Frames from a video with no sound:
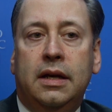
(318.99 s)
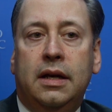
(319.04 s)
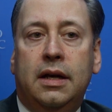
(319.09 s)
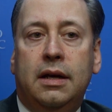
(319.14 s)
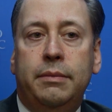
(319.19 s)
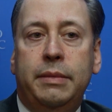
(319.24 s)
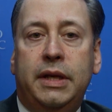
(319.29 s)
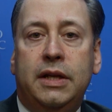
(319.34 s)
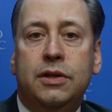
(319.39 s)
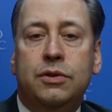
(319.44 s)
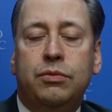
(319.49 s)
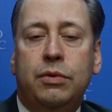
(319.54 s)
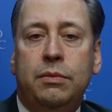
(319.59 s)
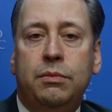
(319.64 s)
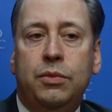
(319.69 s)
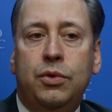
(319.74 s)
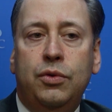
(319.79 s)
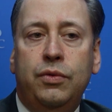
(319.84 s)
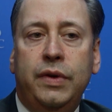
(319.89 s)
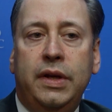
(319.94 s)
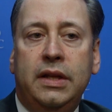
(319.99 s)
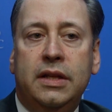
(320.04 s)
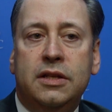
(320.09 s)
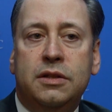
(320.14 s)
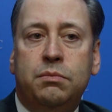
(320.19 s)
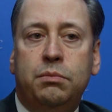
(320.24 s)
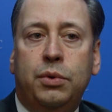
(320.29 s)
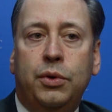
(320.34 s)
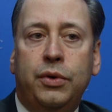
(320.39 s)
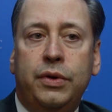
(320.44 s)
uh, because removing
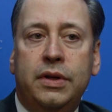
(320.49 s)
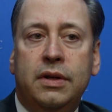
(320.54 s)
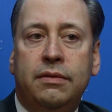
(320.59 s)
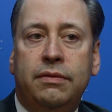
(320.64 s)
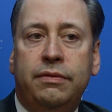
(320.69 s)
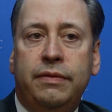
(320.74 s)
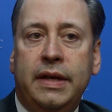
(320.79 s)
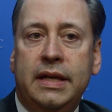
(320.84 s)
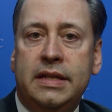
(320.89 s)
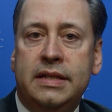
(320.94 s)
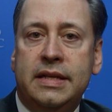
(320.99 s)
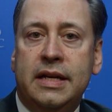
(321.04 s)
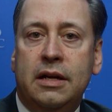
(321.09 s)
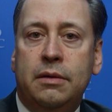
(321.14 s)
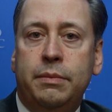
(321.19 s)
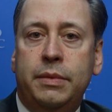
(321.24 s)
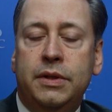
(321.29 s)
this burden of face-down